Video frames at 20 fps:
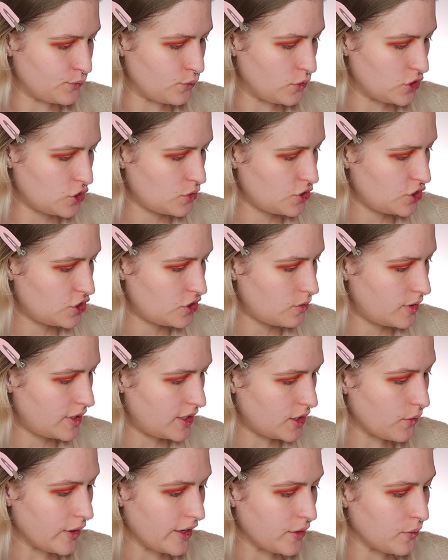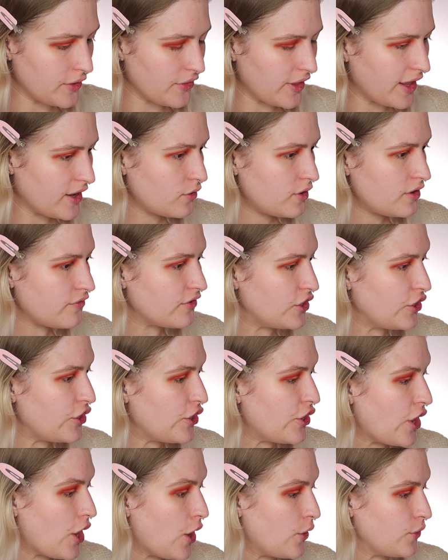which one should we go in with? I don't
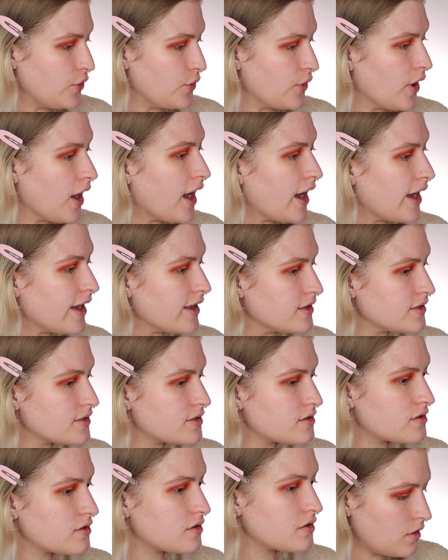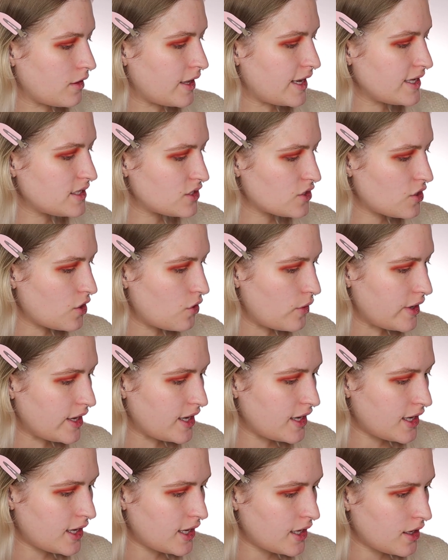even know, you guys. Let's go
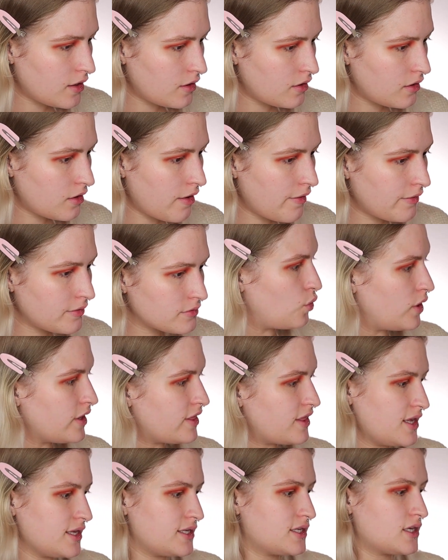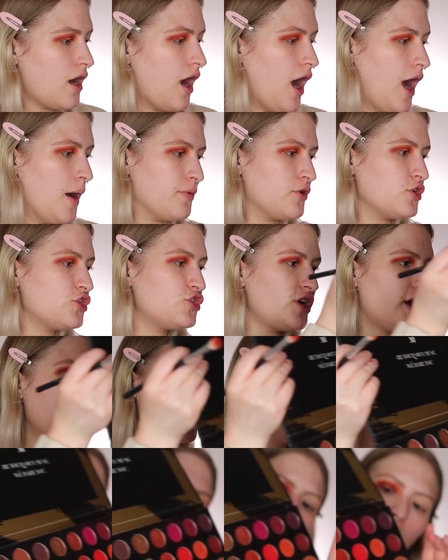in with this copper
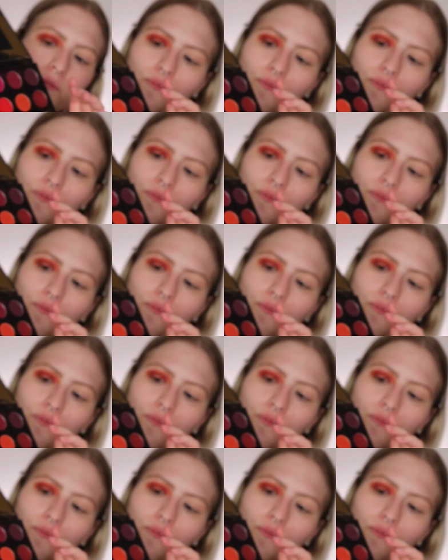shade